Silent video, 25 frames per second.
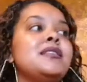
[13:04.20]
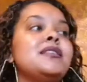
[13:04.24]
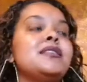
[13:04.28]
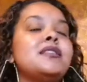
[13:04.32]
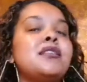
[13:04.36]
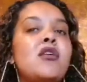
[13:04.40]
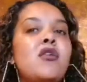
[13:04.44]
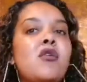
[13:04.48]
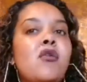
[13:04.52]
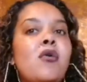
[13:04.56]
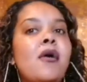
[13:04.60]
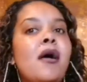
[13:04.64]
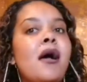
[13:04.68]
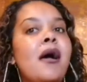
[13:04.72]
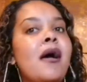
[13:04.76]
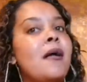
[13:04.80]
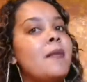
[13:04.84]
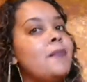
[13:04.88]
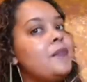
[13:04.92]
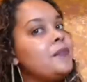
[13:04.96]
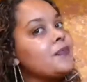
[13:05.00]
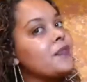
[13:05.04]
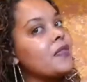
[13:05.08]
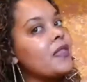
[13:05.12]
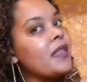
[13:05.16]
So
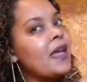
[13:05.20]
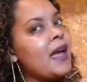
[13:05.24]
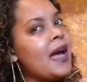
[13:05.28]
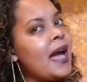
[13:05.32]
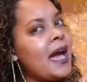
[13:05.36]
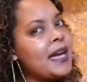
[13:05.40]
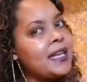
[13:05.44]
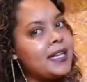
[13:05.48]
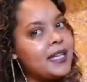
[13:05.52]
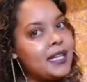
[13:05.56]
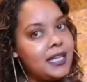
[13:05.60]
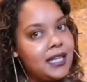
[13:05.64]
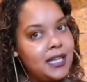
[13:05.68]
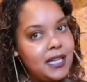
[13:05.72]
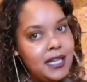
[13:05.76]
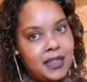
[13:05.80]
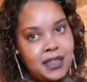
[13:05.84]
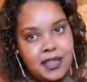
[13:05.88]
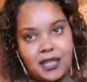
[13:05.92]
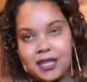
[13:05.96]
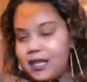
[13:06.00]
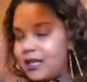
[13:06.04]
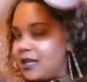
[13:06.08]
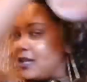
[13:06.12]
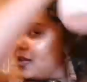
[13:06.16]
I really
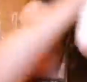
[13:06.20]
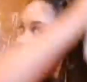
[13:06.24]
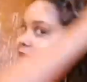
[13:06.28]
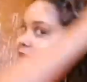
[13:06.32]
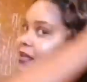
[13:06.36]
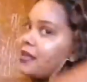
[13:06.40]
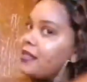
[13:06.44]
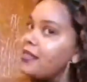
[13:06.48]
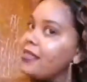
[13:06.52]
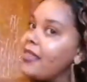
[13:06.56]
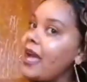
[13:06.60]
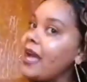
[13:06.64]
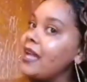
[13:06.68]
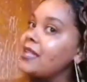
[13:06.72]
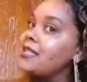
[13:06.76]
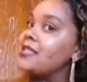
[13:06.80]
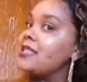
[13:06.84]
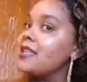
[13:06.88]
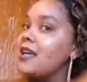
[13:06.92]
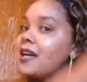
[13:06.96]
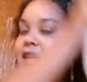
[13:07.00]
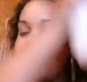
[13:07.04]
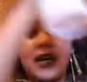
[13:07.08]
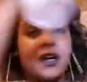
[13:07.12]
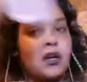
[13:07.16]
think that's
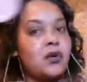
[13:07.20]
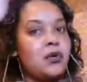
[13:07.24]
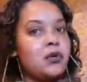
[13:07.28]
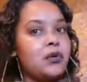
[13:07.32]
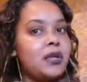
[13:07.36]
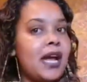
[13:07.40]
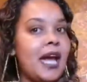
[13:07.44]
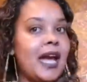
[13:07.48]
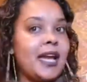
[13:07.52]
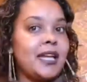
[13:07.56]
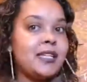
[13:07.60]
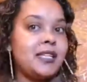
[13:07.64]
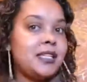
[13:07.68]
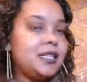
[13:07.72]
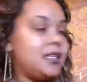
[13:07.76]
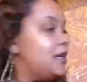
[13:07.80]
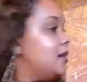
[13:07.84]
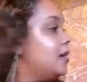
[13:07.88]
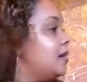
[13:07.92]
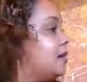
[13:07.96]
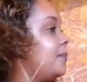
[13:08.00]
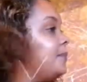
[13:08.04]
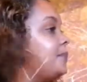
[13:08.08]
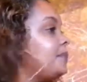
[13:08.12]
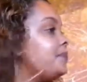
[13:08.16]
a good
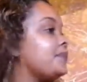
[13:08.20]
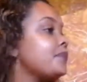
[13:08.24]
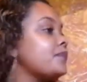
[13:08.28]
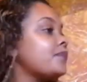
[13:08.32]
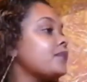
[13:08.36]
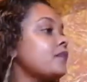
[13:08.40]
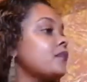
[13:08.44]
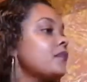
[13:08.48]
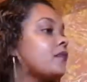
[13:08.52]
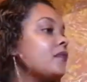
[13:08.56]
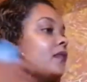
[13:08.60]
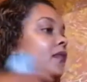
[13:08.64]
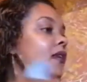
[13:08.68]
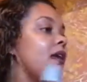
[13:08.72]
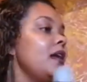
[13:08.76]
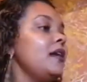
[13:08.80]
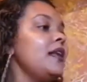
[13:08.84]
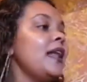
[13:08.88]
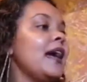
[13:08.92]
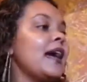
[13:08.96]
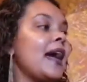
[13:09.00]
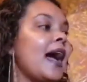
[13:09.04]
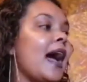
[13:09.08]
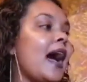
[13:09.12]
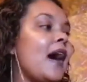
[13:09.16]
idea.
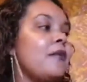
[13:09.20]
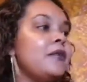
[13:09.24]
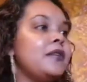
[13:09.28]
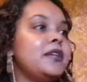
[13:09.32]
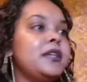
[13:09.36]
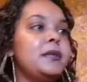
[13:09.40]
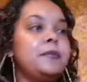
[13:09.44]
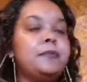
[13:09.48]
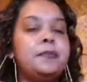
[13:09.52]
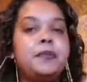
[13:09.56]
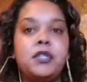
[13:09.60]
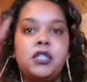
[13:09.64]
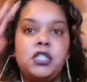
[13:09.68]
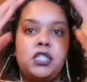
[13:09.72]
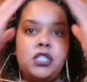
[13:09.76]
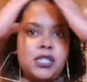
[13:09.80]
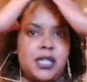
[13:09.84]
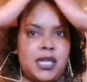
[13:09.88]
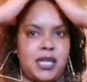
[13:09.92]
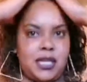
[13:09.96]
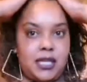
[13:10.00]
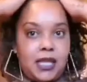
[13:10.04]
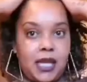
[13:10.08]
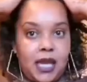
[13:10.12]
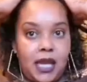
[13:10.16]
Like, I would
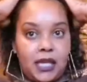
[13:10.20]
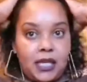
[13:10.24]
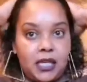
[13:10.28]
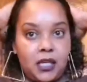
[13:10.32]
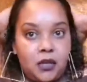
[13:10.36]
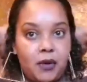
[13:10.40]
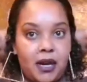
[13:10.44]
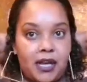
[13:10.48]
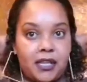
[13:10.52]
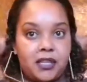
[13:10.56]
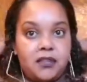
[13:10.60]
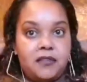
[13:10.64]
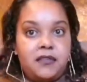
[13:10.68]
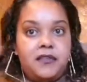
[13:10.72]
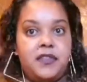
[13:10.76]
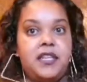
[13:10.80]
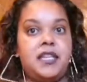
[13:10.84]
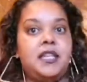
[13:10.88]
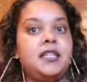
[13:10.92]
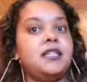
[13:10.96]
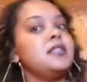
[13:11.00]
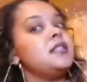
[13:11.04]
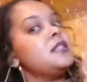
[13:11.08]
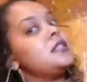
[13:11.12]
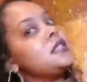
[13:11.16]
appreciate any one of
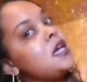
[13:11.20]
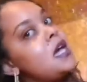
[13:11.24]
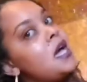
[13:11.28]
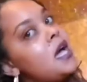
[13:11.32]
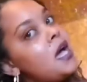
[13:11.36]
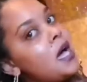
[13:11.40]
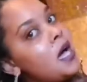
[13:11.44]
these.